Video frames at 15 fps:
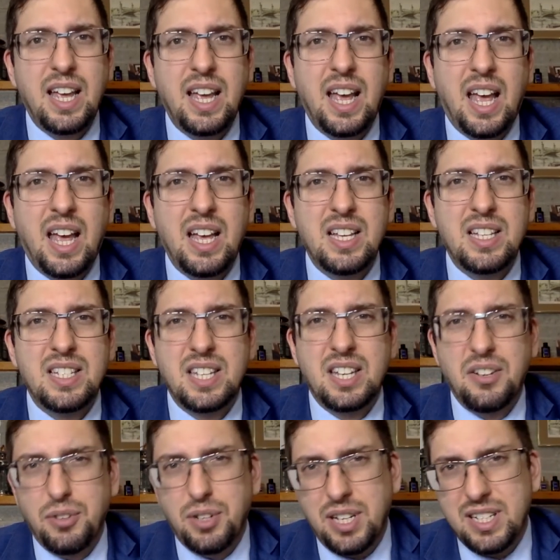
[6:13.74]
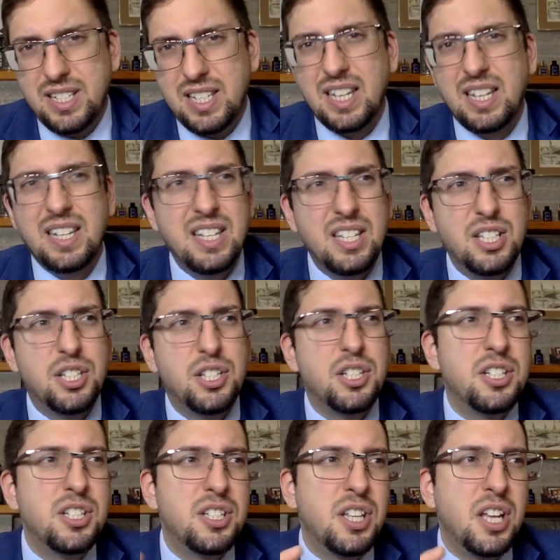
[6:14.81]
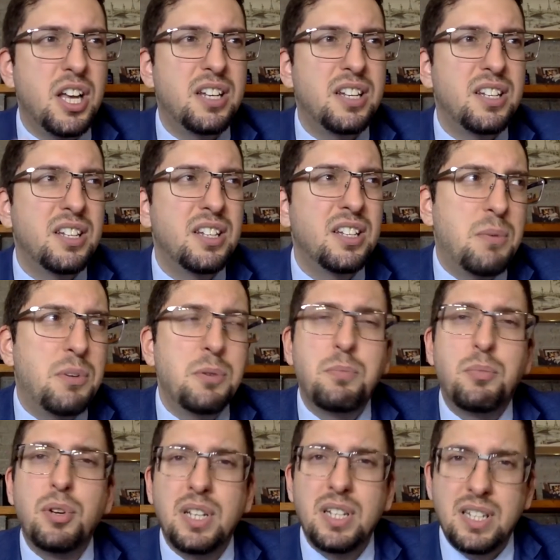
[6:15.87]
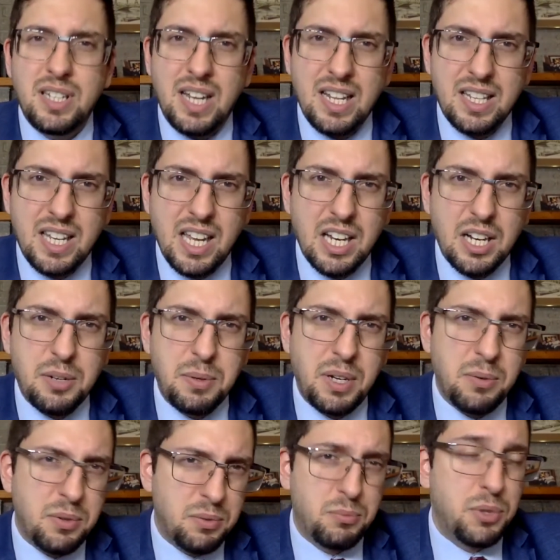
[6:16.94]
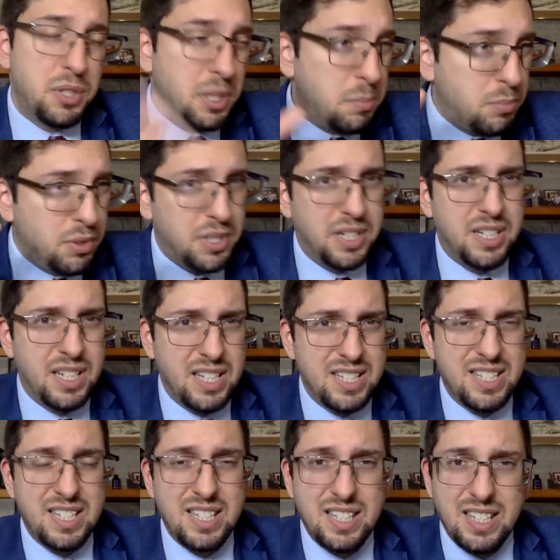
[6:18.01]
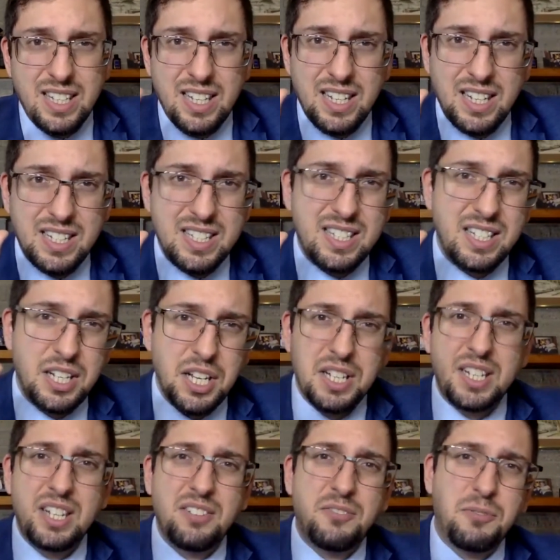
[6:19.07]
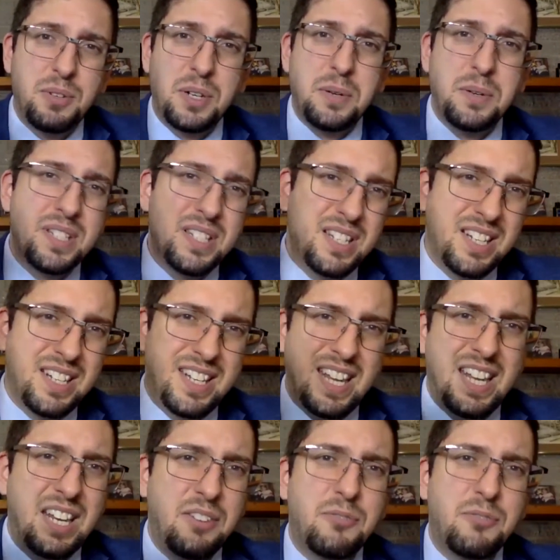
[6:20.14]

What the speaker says: as an everyday scent. It's just not, I wouldn't put it in that category. I would really put it in a seductive fragrance and a dating